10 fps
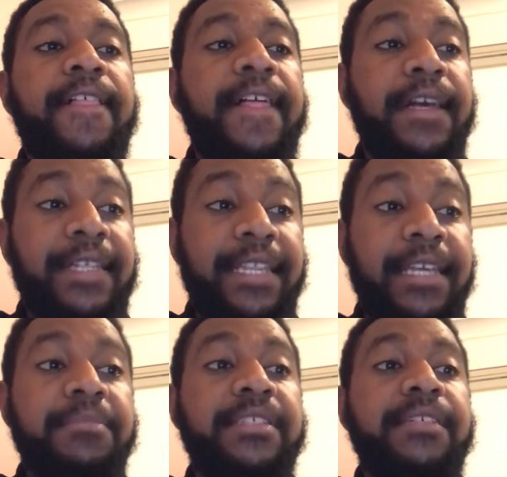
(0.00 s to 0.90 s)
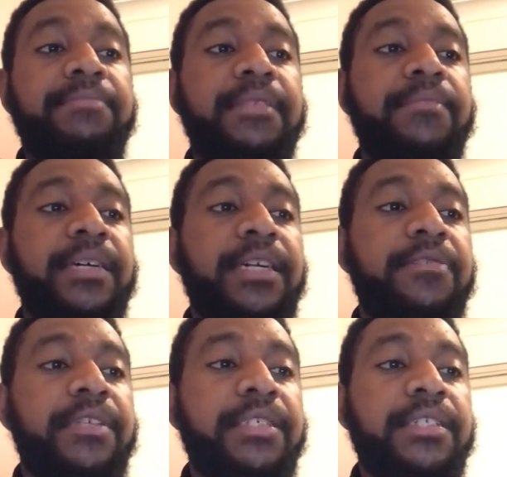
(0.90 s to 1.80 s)
a claim simply by
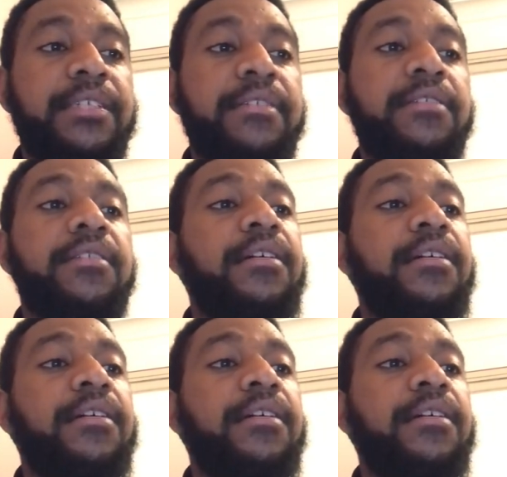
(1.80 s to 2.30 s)
reason